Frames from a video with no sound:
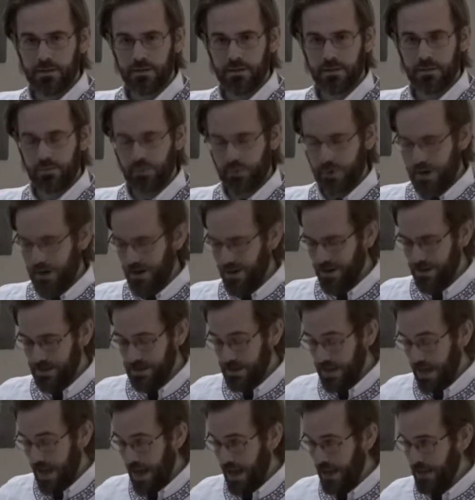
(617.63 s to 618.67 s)
The prayer is
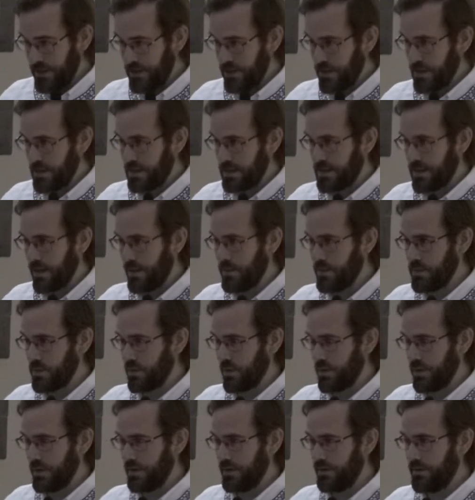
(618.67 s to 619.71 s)
not just some
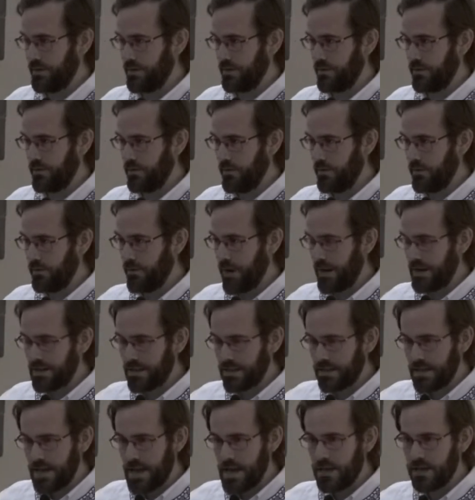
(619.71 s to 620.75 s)
sort of
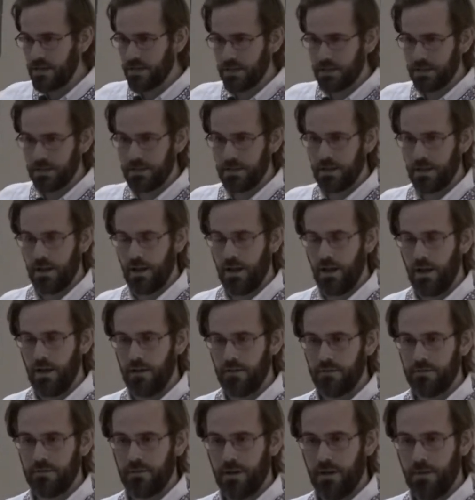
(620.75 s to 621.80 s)
recitation
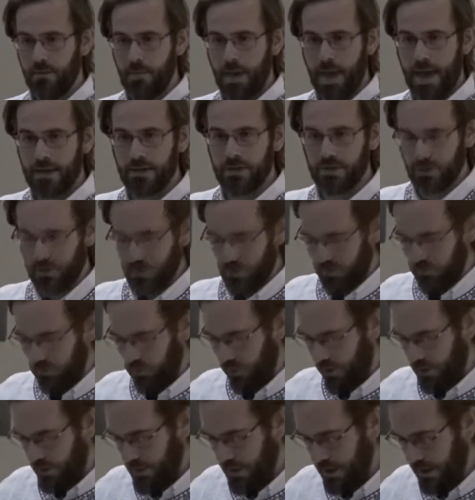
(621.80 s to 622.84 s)
of a magical
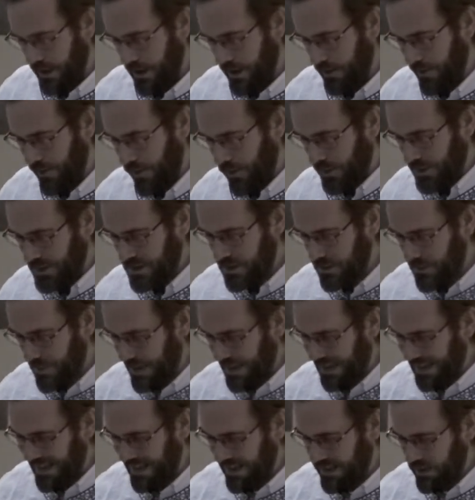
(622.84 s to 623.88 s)
formula, but we're
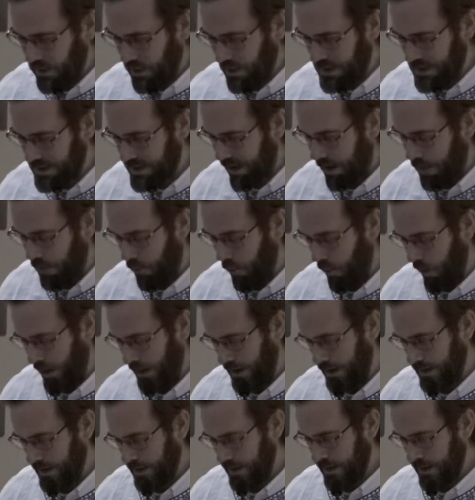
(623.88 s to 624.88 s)
speaking to a someone.